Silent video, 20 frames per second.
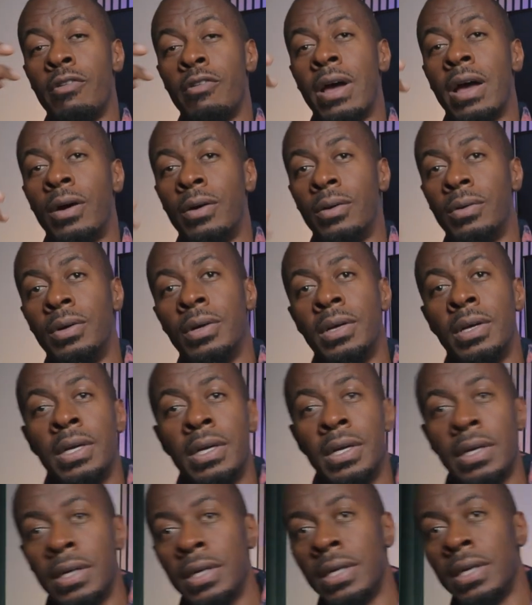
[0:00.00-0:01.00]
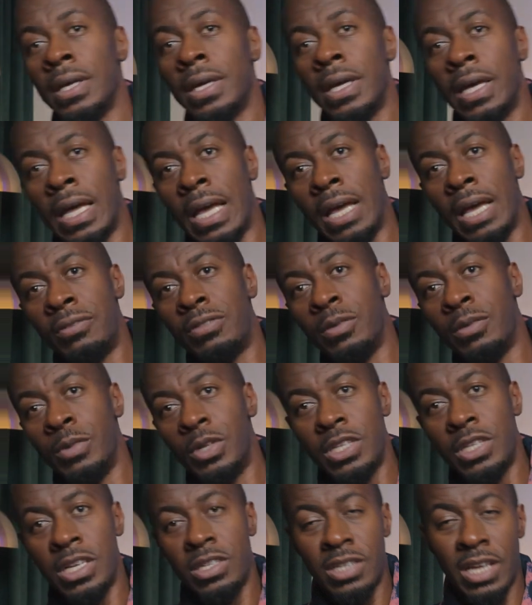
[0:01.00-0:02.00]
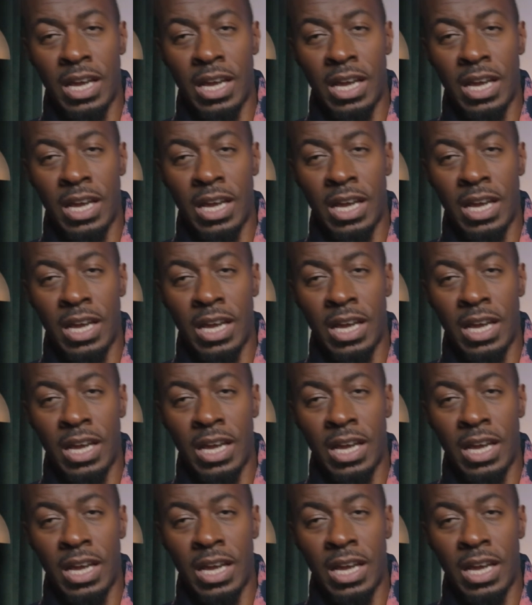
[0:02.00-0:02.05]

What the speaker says: out if the machines can